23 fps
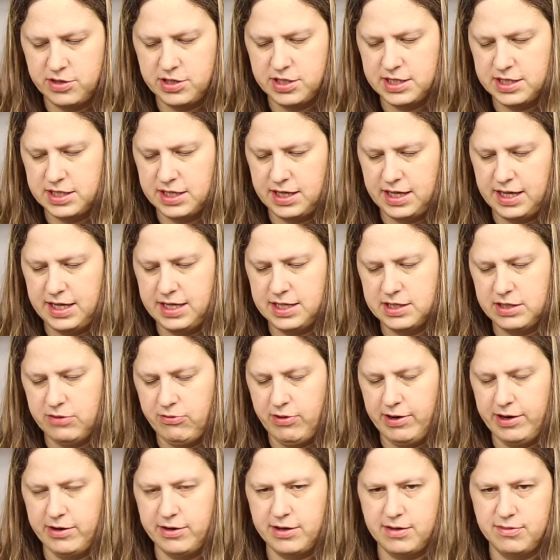just in case the
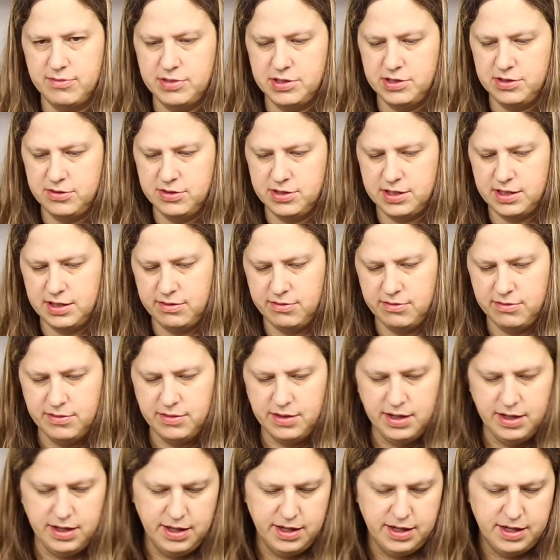wire comes loose and
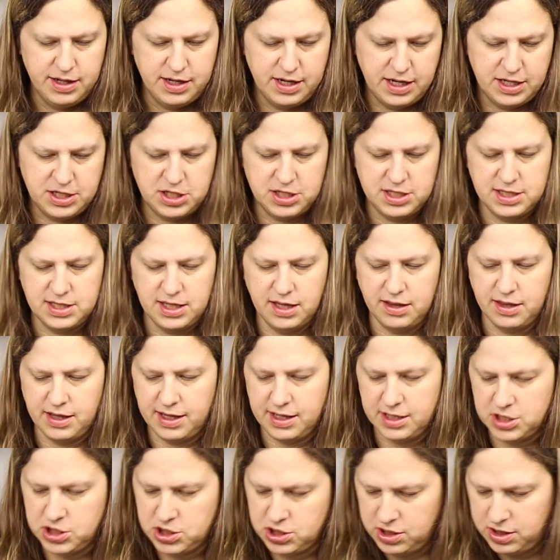touches something
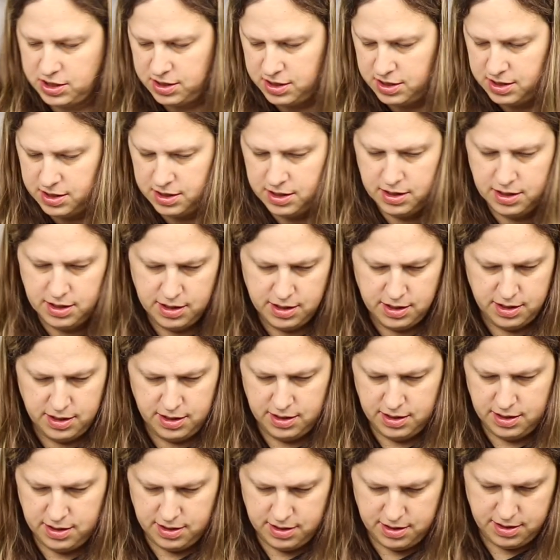it shouldn't.
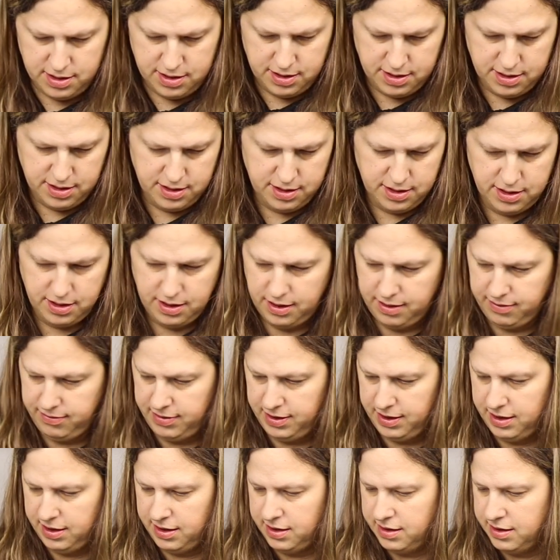I
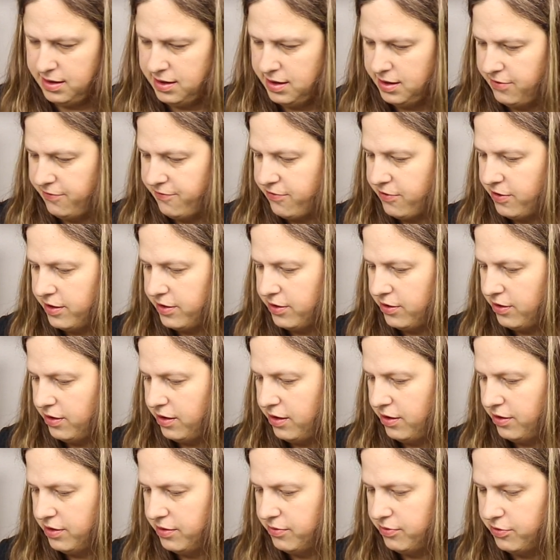mean, it'd fry
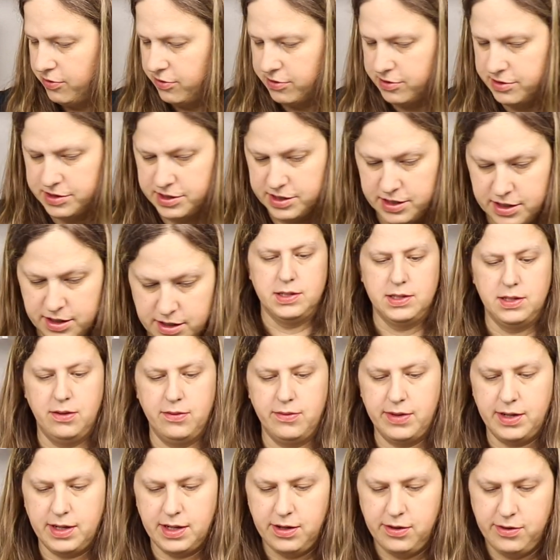all the boards. So I'm
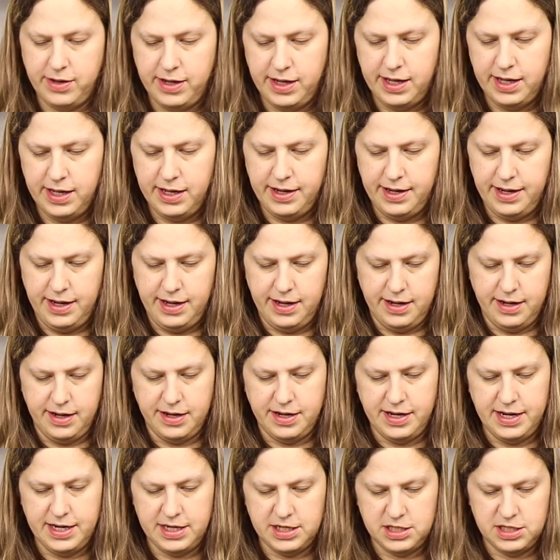going to go ahead and
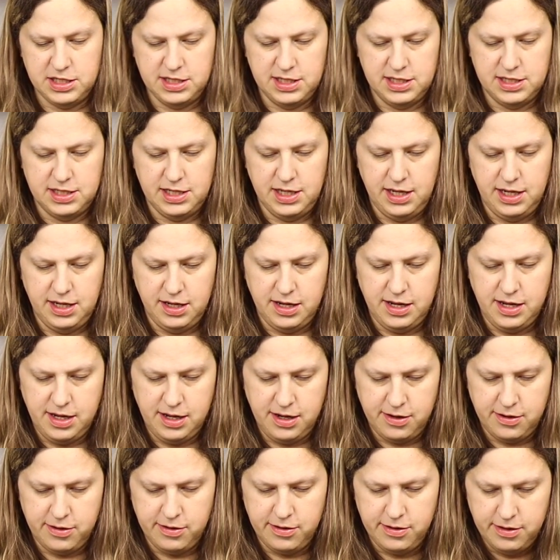attach this in
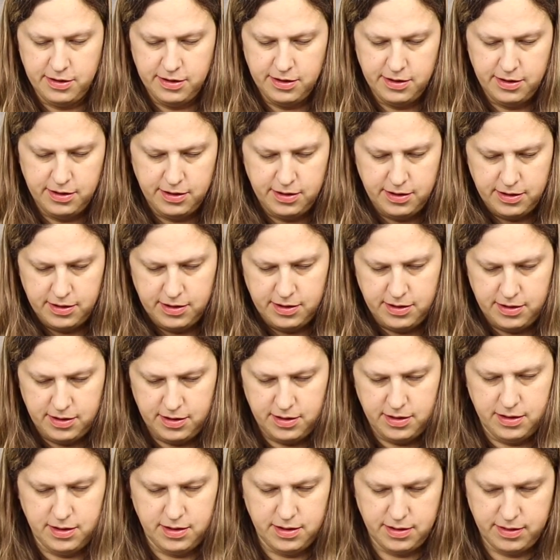here.
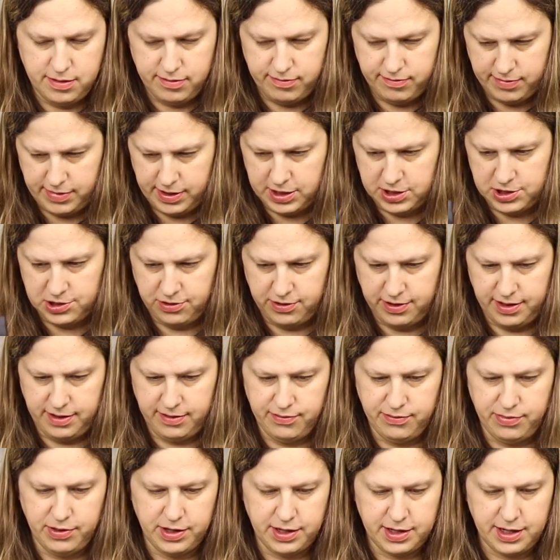Make sure I
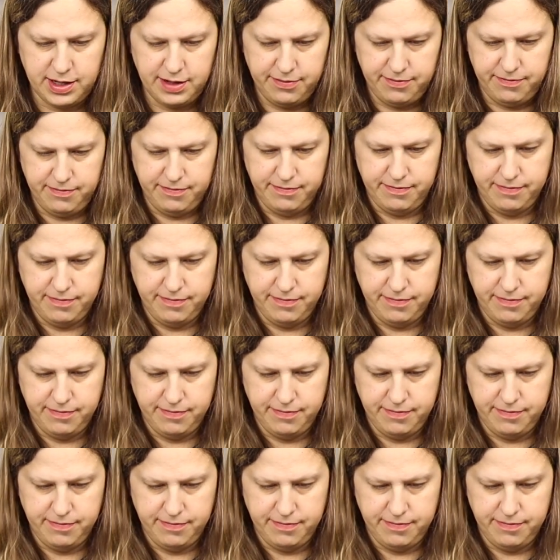unplug it.